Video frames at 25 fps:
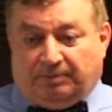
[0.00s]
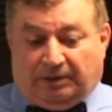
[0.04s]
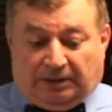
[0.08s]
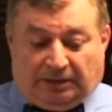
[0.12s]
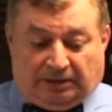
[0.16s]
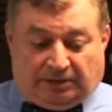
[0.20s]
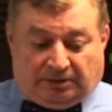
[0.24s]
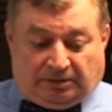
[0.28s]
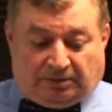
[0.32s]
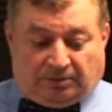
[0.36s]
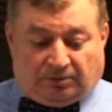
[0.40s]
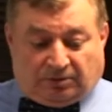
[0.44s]

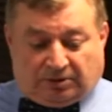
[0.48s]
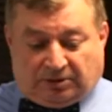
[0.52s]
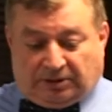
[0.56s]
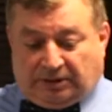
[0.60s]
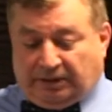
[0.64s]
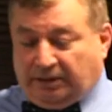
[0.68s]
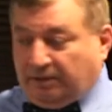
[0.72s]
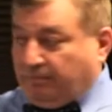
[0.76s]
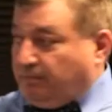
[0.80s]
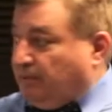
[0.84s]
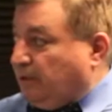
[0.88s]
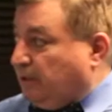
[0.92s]
but looks
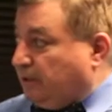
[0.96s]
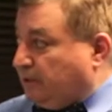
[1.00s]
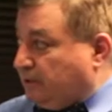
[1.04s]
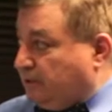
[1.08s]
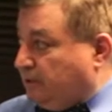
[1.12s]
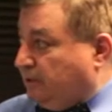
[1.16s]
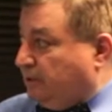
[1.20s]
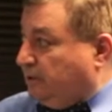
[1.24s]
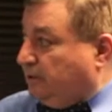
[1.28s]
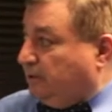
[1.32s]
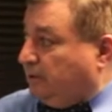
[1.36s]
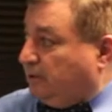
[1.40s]
like
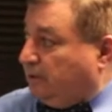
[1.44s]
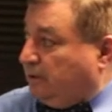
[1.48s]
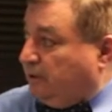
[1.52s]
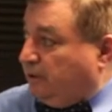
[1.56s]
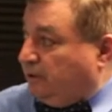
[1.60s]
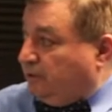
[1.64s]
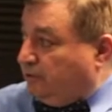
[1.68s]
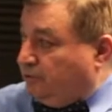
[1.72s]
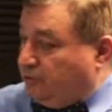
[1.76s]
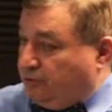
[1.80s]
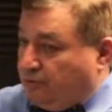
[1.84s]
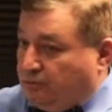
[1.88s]
Marx didn't
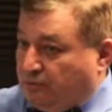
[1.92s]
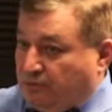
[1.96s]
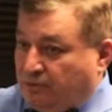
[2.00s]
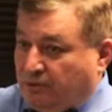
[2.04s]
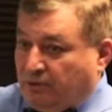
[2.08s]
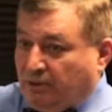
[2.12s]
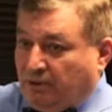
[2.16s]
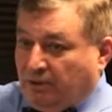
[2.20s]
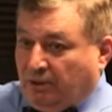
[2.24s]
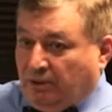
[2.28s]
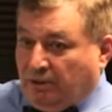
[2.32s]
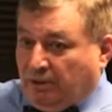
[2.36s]
like
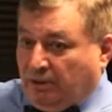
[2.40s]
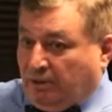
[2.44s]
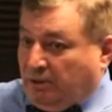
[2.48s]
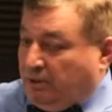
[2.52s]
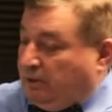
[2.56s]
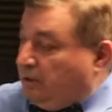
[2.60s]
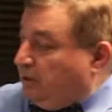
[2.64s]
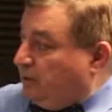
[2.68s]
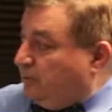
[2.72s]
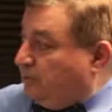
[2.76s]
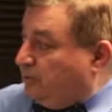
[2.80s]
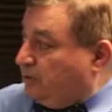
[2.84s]
Jews
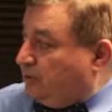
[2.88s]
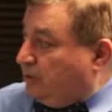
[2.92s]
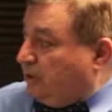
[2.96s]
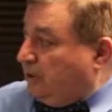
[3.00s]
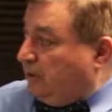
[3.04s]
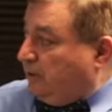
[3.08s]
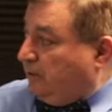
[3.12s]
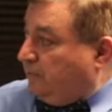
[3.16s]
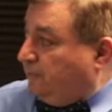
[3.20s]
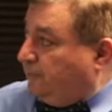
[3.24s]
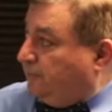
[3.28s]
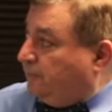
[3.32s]

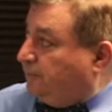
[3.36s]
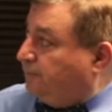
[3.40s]
himself.